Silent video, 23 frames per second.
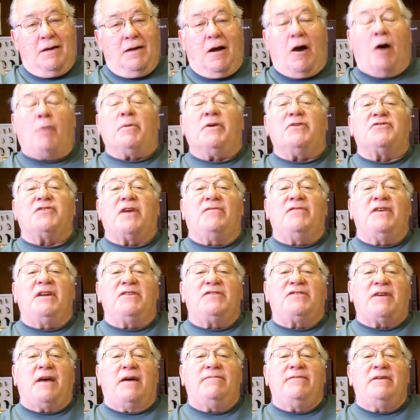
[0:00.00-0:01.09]
I'll be
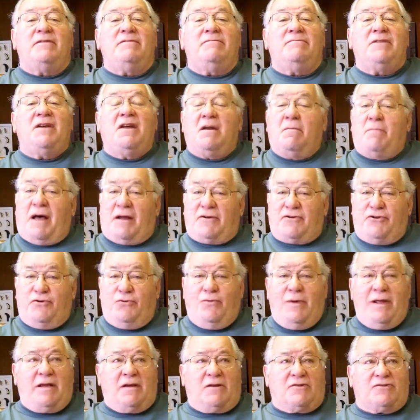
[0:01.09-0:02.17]
77 in about 2
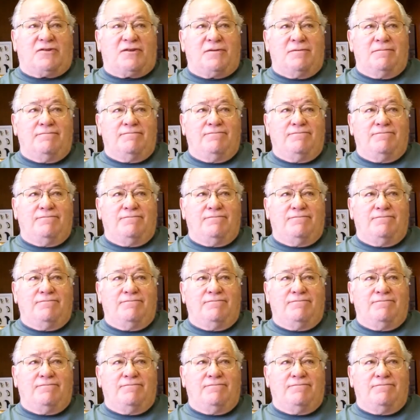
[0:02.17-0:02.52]
weeks.